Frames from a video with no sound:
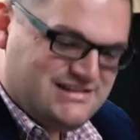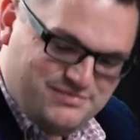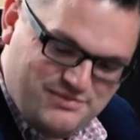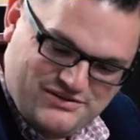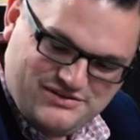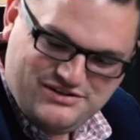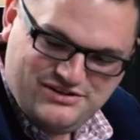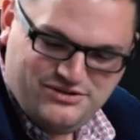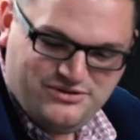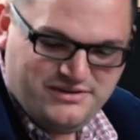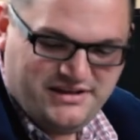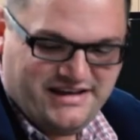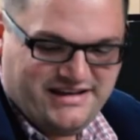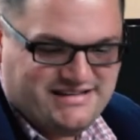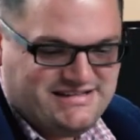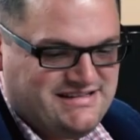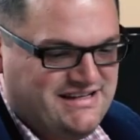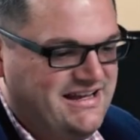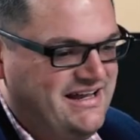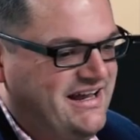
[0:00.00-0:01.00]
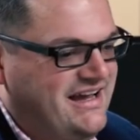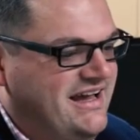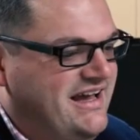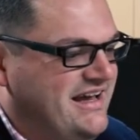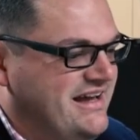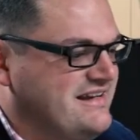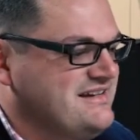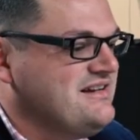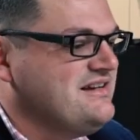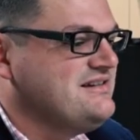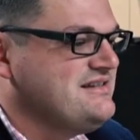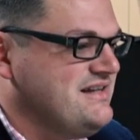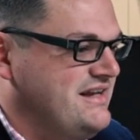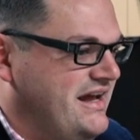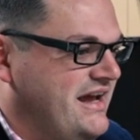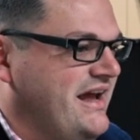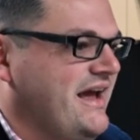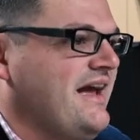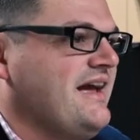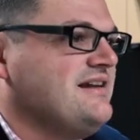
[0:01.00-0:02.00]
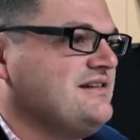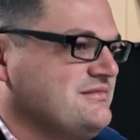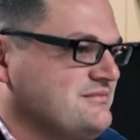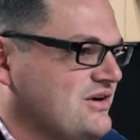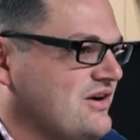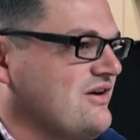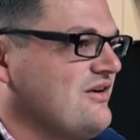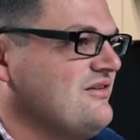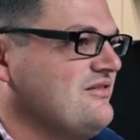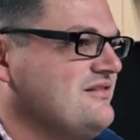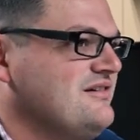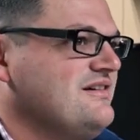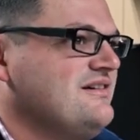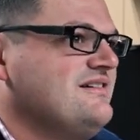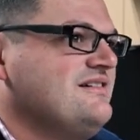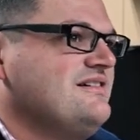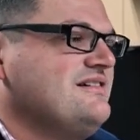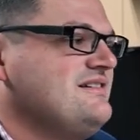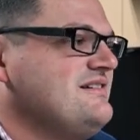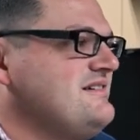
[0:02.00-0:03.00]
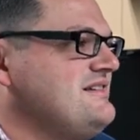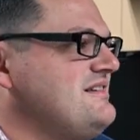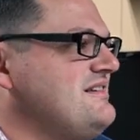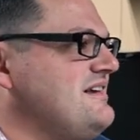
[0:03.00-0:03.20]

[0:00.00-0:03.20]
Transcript: So we've spent over, I think, $1 million to $2 million